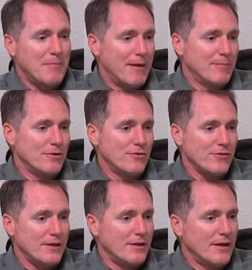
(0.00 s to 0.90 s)
members
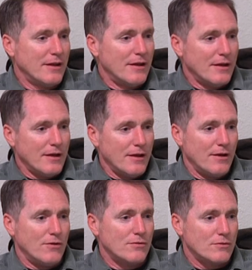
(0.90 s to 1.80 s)
and, you
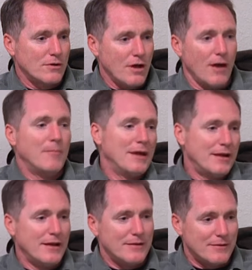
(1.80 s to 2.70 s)
know, come
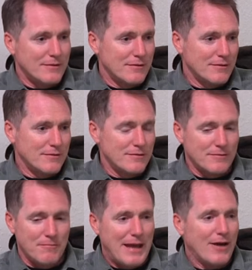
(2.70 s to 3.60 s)
in and
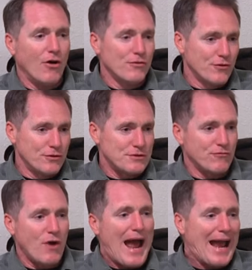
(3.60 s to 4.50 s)
make all sorts
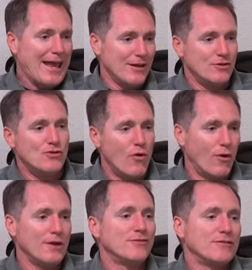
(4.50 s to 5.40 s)
of racket and
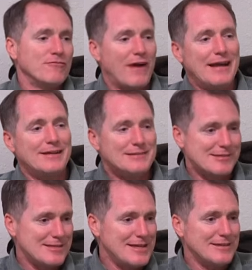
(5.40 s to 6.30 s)
noise and finding
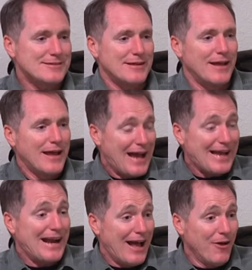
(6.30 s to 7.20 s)
seats, and I
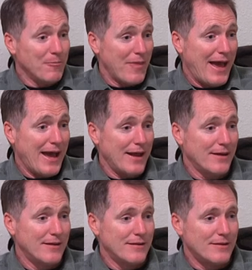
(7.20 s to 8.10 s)
can help that.
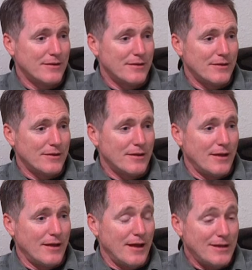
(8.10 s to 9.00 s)

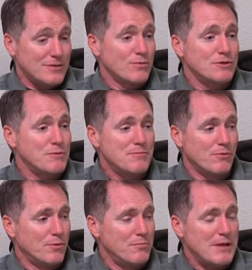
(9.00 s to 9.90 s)
I just wish
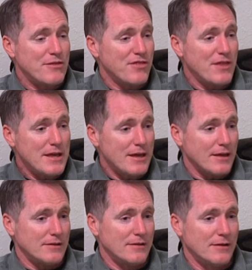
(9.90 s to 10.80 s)
people would be
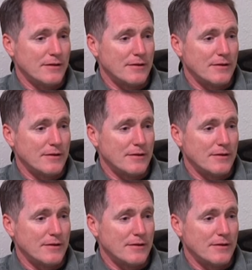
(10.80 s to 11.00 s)
thinking.